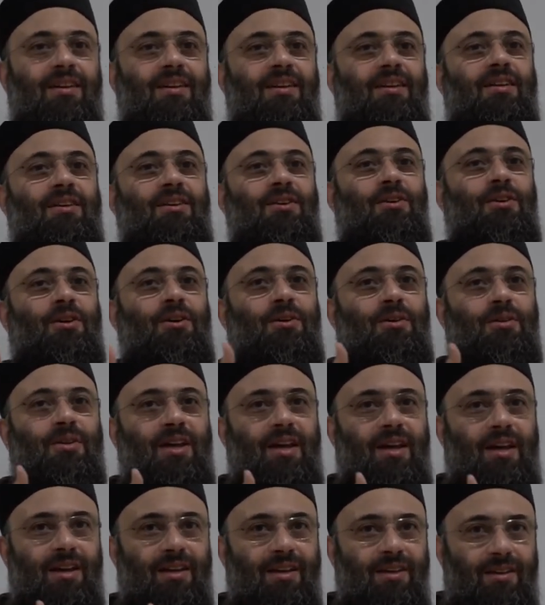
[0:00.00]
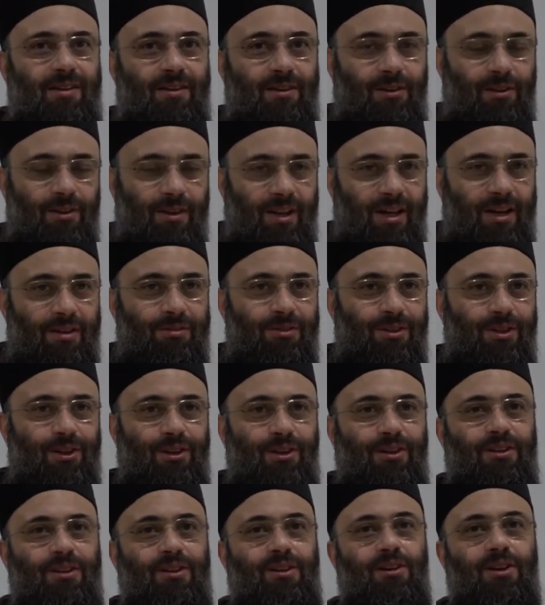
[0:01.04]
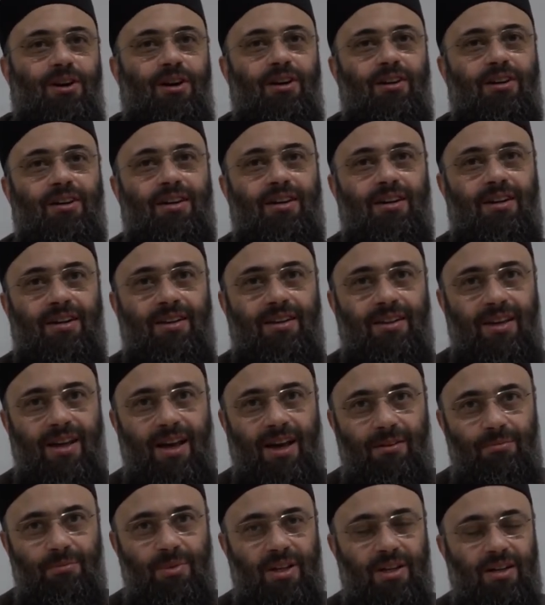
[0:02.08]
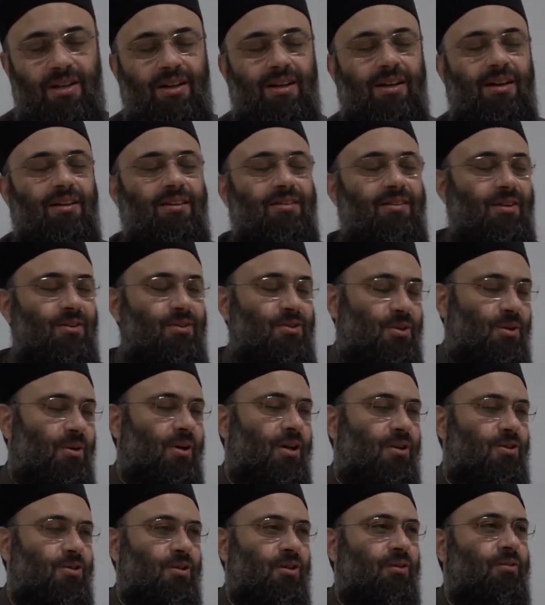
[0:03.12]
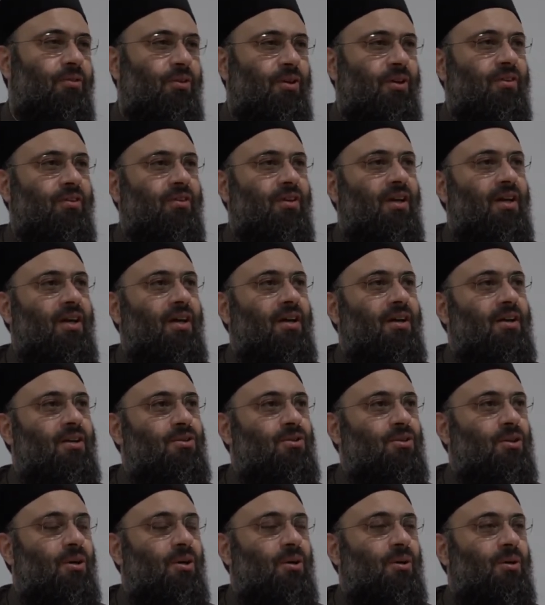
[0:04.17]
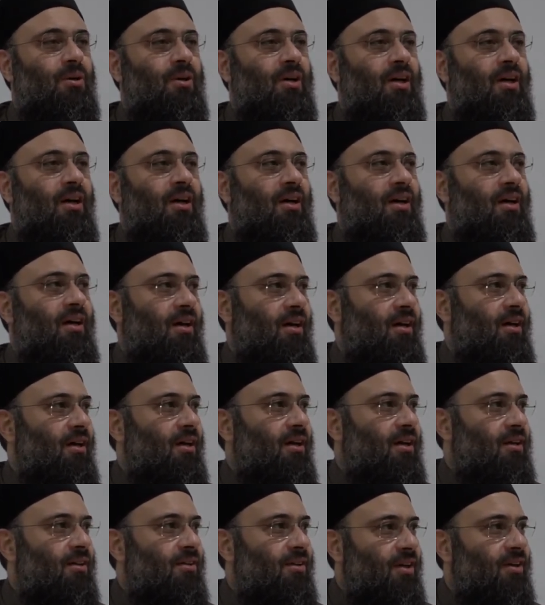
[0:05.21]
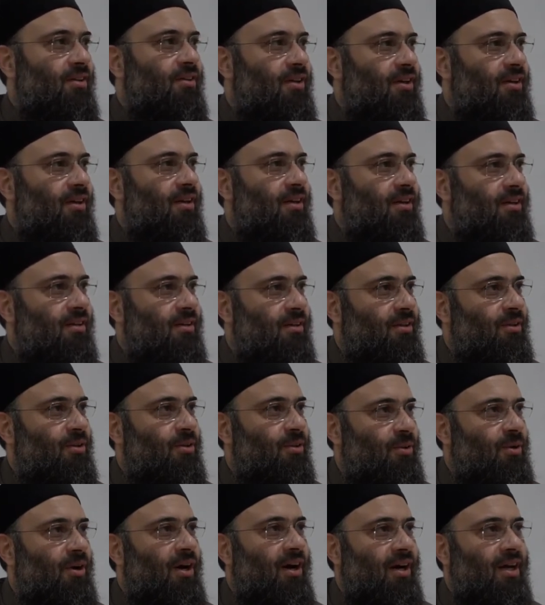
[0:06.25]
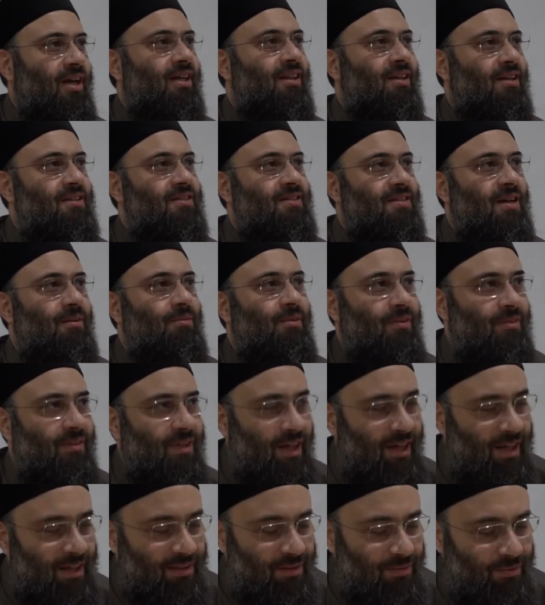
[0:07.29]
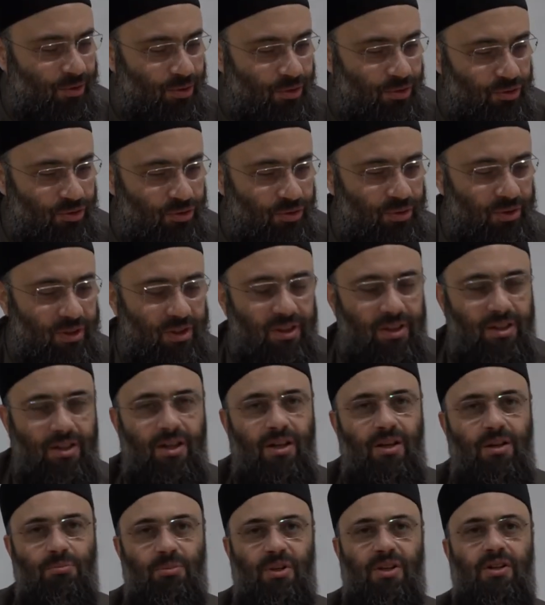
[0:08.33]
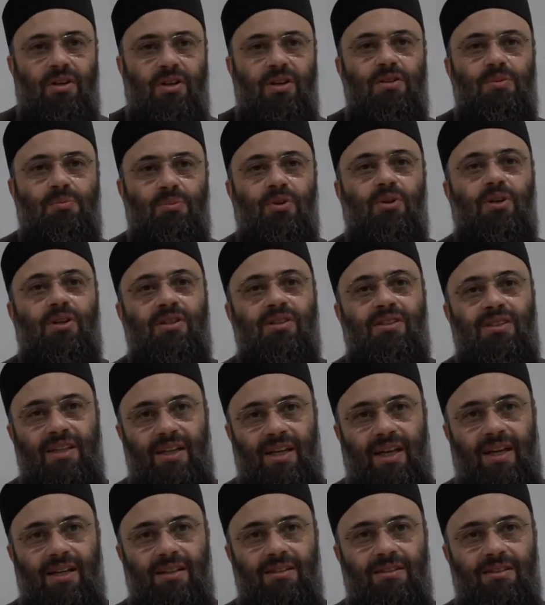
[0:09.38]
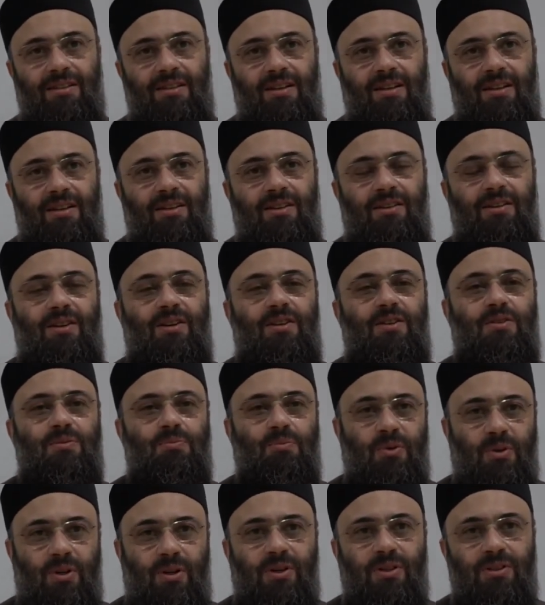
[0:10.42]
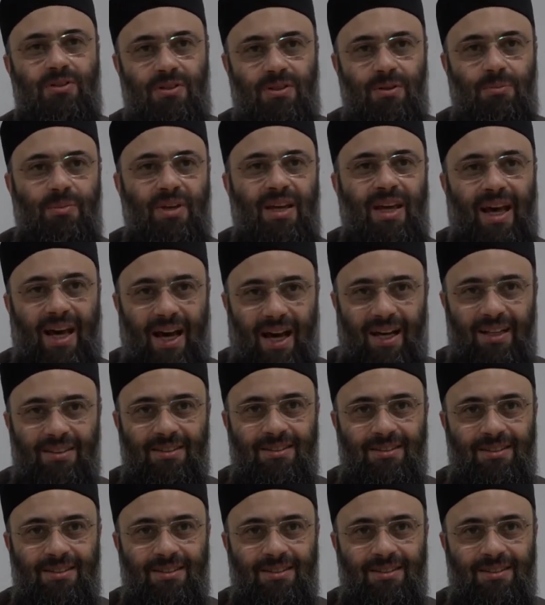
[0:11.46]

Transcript: you know, they live longer and they have better health and so on and so forth. So you are getting some of that for sure, but there is more to get. There is more to be had